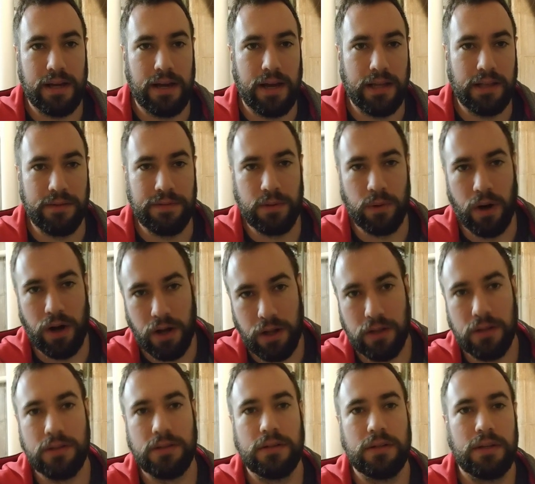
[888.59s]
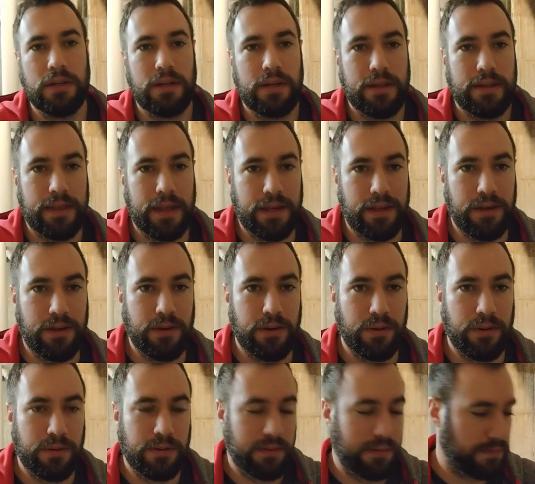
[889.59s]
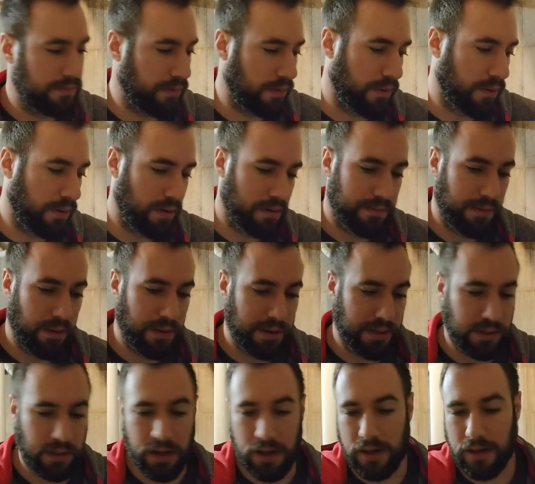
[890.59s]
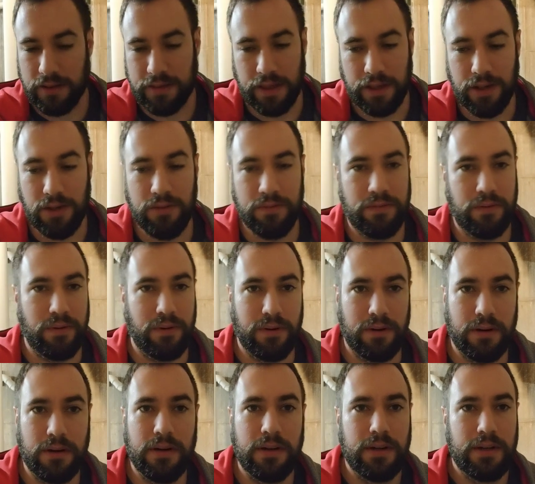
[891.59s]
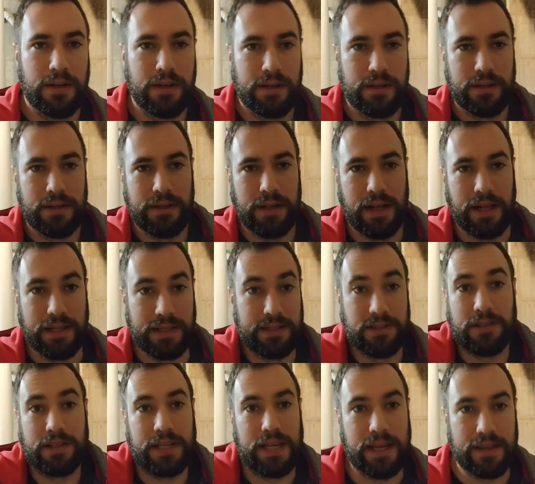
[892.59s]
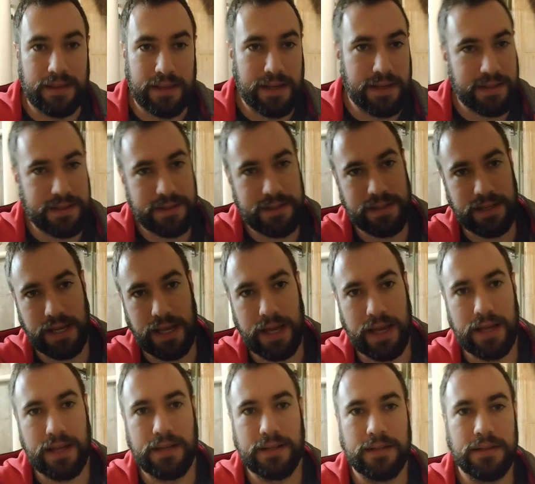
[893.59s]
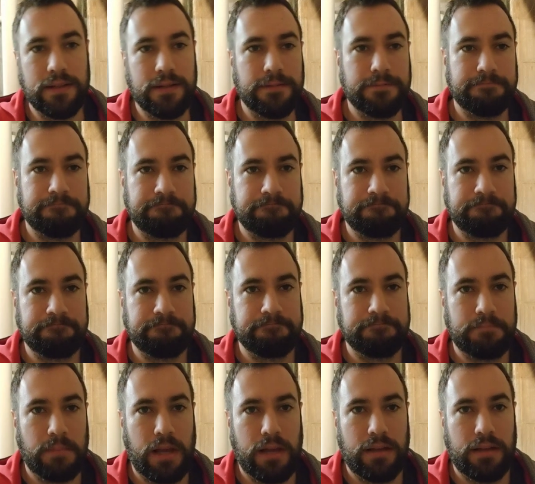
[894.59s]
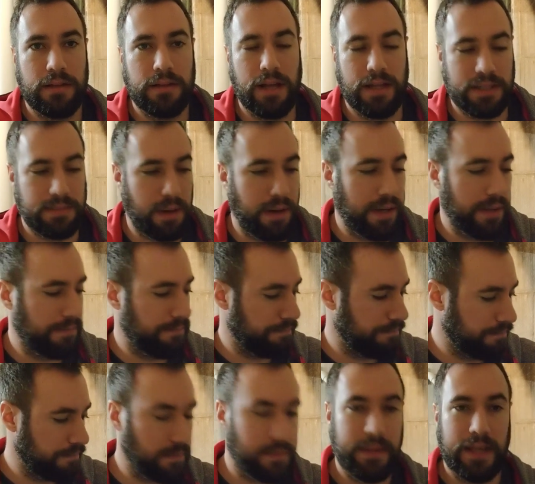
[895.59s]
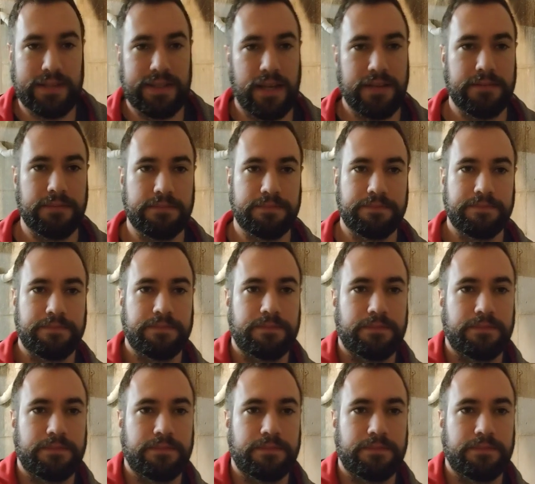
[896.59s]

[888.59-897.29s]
I love you all. Thank you for following along. Thank you for at least looking at this, and that's about it. Thanks, guys.